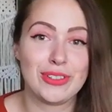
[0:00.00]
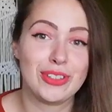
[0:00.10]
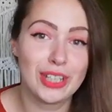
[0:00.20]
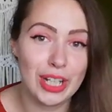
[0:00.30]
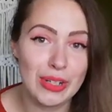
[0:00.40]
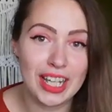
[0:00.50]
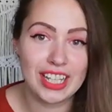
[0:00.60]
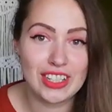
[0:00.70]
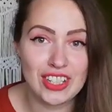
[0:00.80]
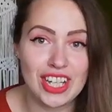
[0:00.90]
should go
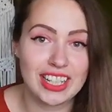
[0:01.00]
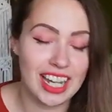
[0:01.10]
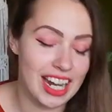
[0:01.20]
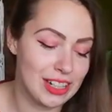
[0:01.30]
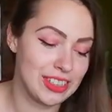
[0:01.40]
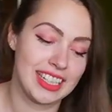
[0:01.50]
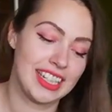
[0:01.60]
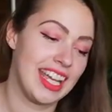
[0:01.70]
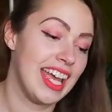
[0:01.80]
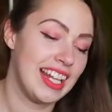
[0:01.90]
and check out
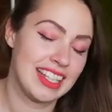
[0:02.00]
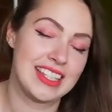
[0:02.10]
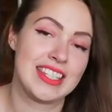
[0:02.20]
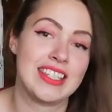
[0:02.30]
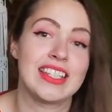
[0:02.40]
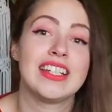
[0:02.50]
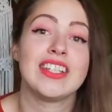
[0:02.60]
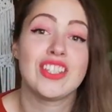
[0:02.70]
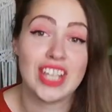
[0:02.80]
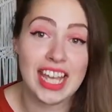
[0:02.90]
Ellen's
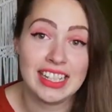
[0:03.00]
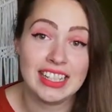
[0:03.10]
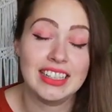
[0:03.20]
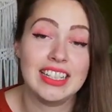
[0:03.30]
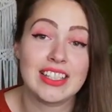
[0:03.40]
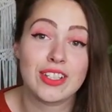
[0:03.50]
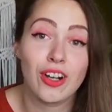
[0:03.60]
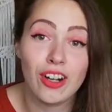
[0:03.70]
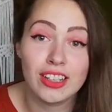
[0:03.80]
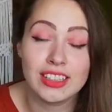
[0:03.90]
channel. It's
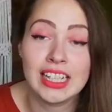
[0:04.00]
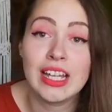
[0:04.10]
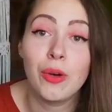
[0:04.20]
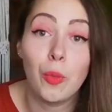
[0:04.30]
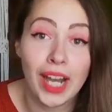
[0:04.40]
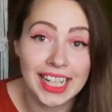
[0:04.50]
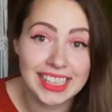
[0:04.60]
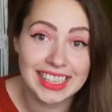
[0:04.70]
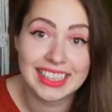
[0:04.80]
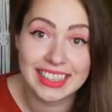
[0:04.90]
called
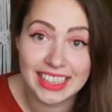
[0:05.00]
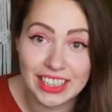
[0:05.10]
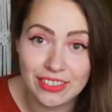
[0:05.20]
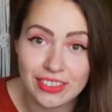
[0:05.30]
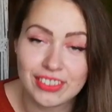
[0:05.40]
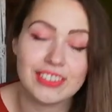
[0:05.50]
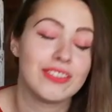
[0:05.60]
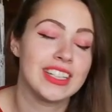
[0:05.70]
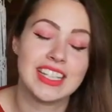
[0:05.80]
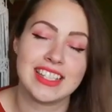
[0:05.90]
Winding Leaf.
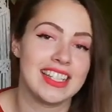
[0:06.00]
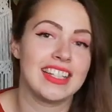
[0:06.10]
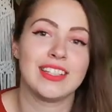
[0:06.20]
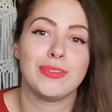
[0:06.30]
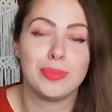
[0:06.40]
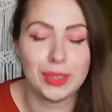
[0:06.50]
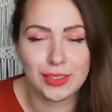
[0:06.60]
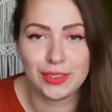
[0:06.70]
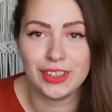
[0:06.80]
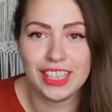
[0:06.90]
Isn't that a
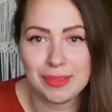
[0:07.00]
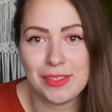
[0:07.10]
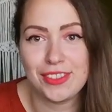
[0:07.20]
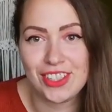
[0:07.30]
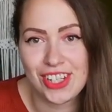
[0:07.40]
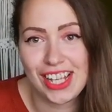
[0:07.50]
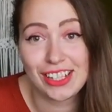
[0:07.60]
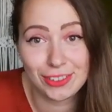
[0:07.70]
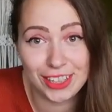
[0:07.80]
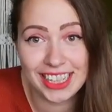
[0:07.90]
beautiful name of the
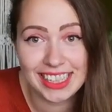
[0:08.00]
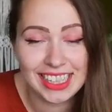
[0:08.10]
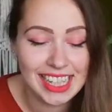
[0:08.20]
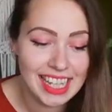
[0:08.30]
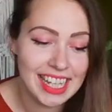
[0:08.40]
channel, right?